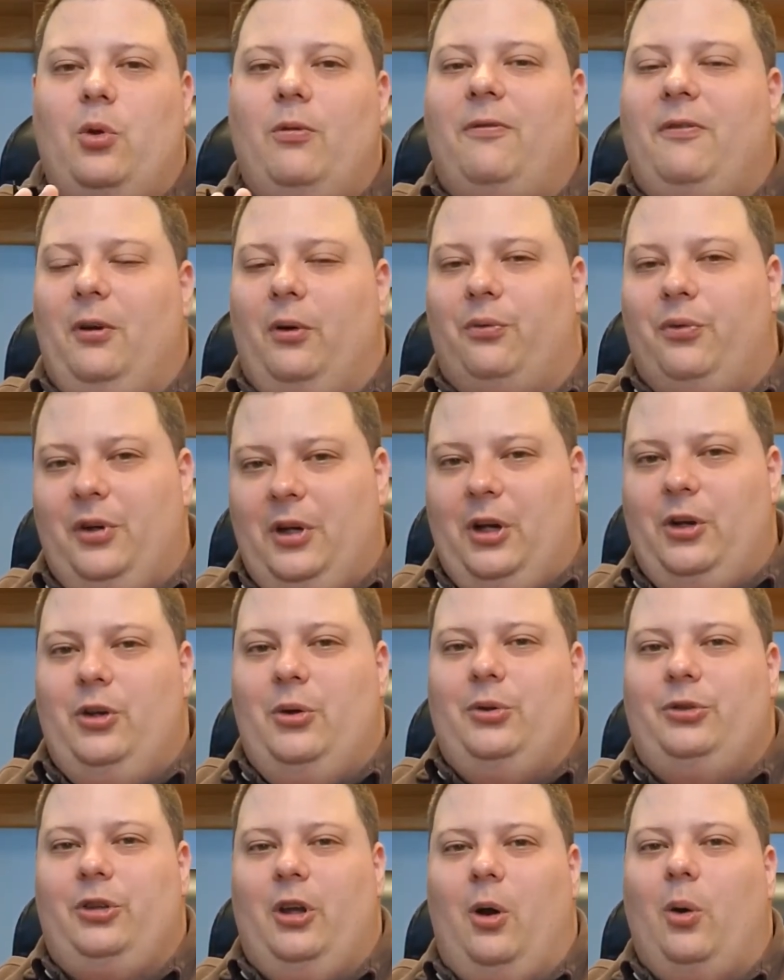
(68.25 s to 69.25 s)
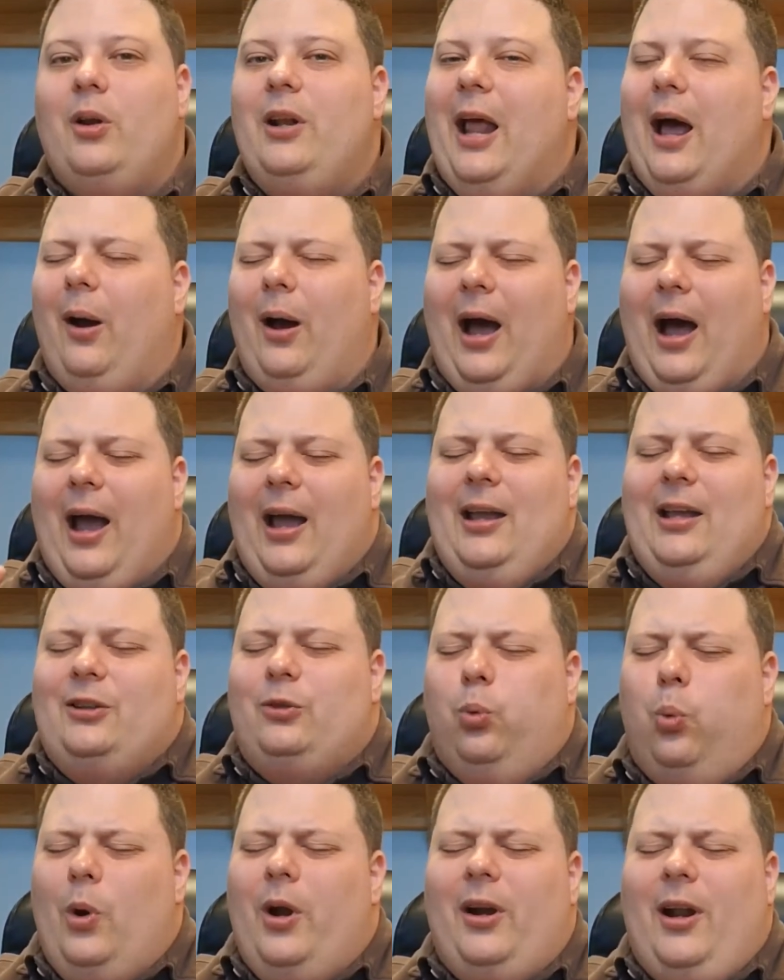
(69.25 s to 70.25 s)
feel free to do so. Now,
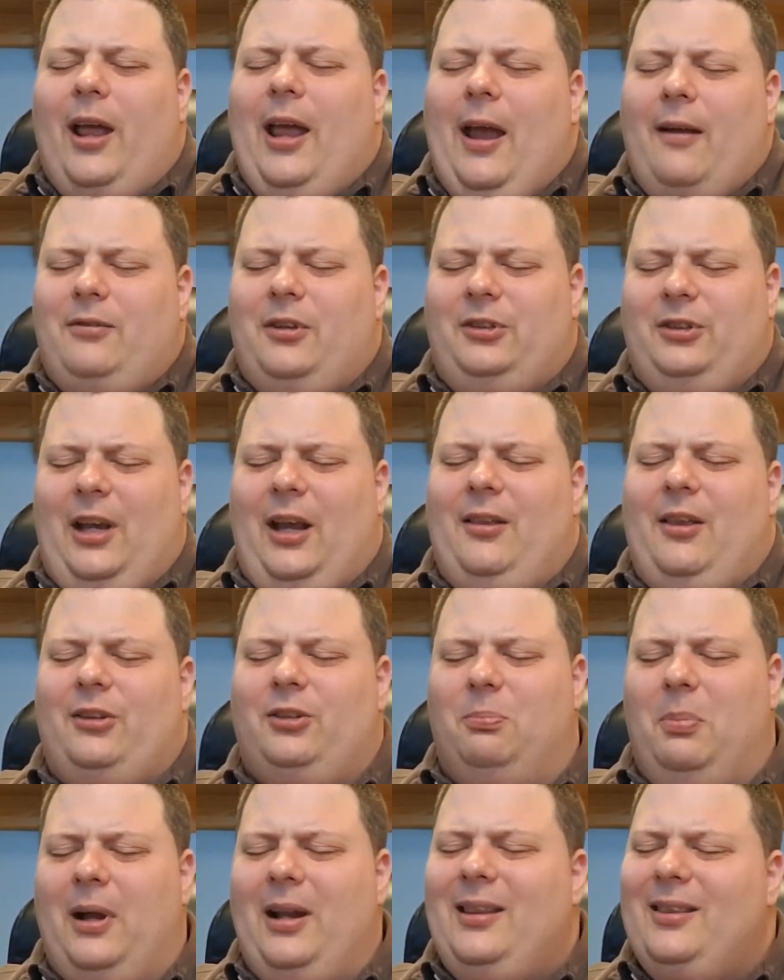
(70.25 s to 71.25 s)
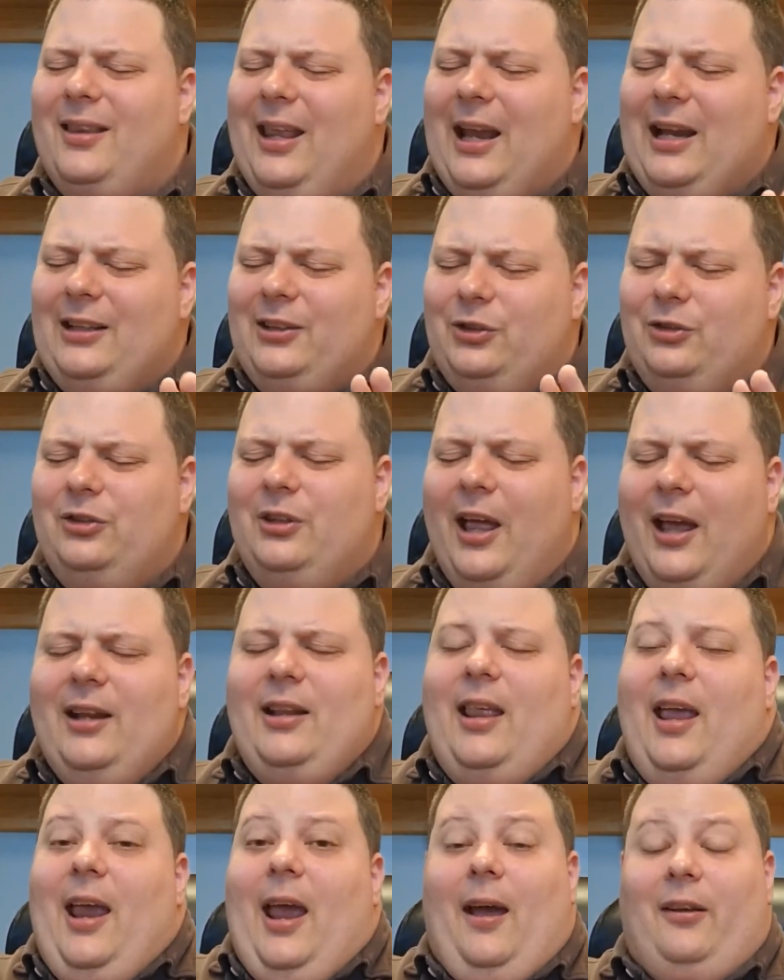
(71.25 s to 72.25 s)
it's weird I have to say this, but
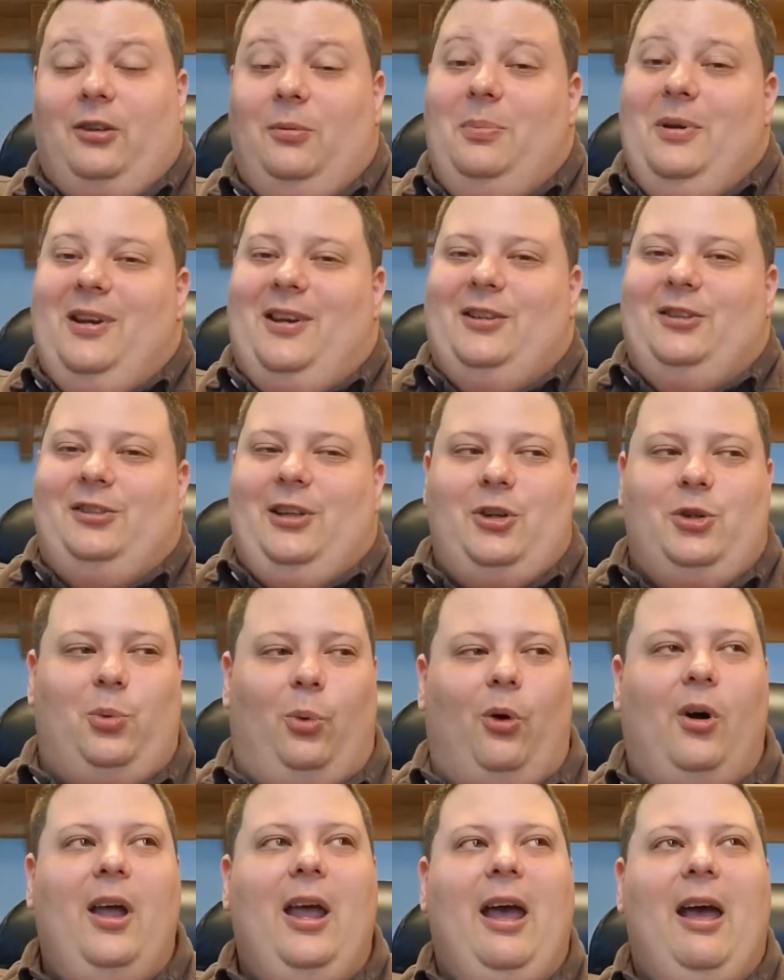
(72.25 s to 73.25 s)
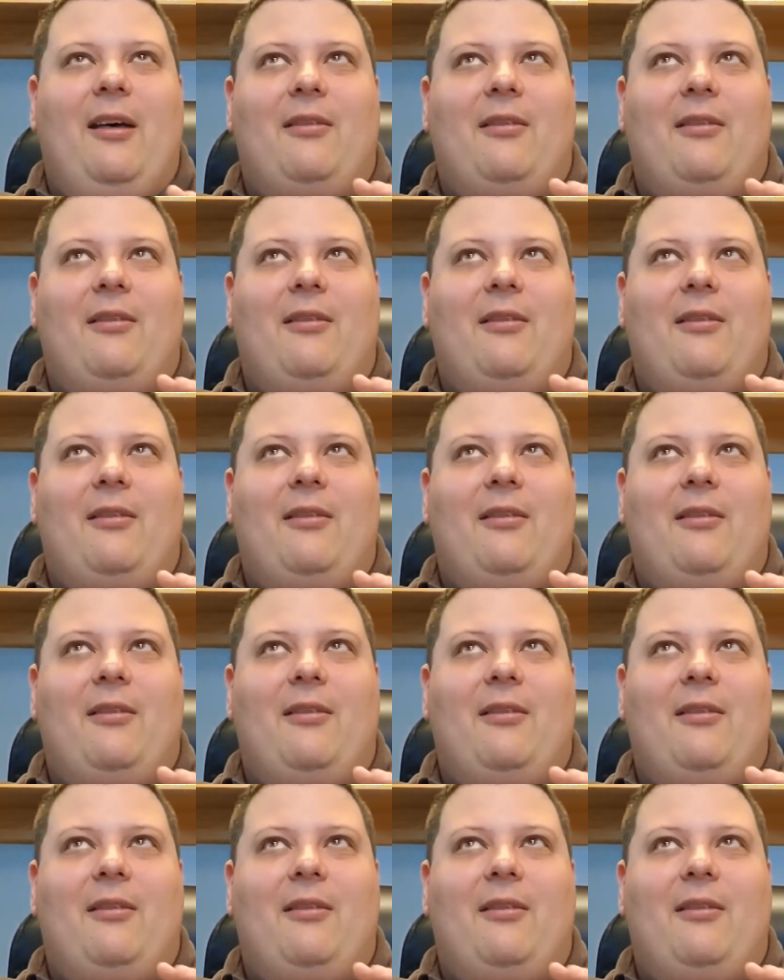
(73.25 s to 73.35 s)
they have to be consensual.